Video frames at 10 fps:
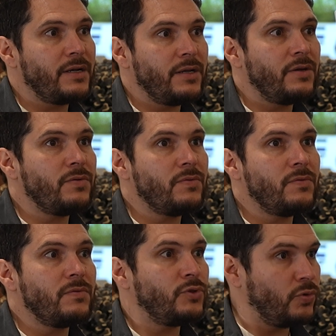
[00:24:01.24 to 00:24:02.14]

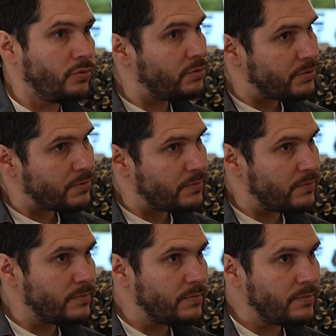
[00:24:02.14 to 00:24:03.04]
new tools,
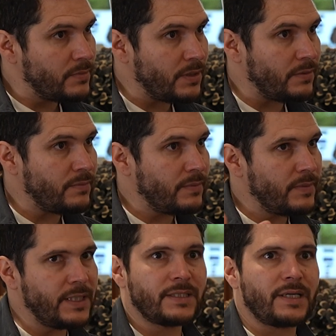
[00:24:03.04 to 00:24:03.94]

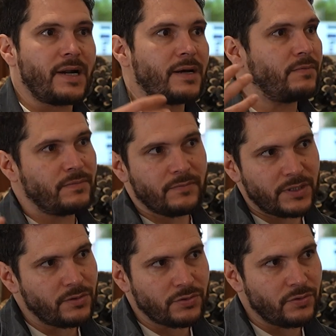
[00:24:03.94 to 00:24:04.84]
interact with
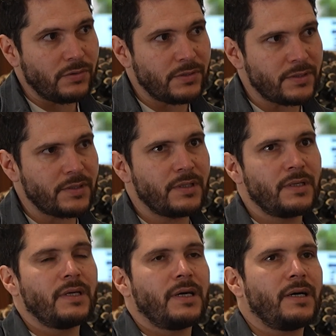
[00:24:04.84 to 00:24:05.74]
new tools.
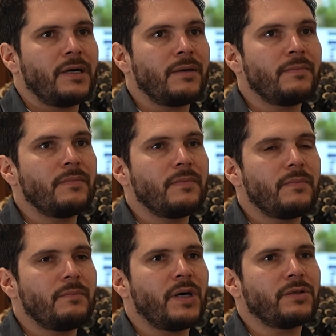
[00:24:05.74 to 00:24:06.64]

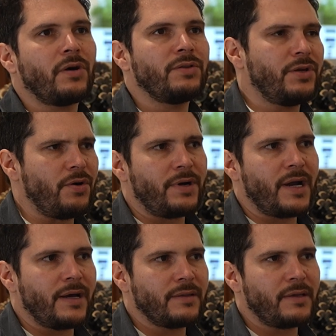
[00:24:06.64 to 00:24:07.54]
But on the other
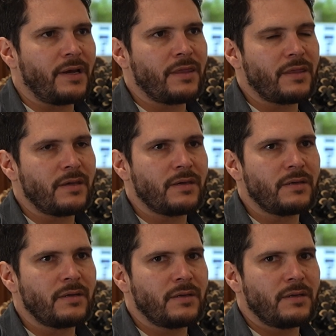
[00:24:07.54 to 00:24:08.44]
hand, I
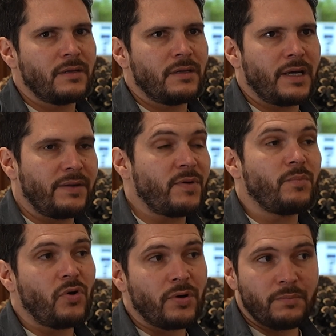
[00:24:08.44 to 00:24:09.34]
think, and even
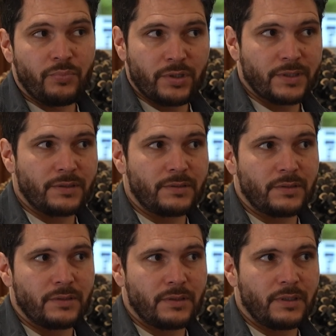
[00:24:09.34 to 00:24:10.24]
more important,
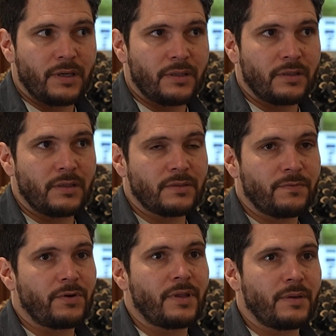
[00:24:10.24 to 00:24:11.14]
I think, is
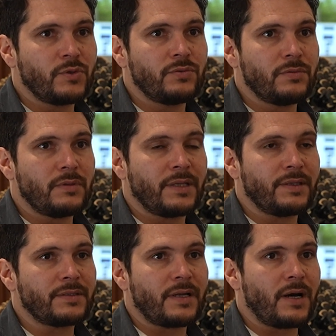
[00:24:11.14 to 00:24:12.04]
for them to
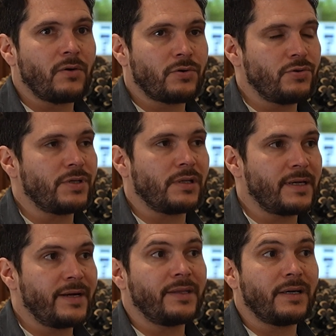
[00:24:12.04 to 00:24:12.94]
understand how crucial
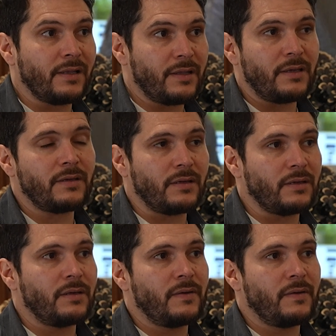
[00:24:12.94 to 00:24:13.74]
critical thinking,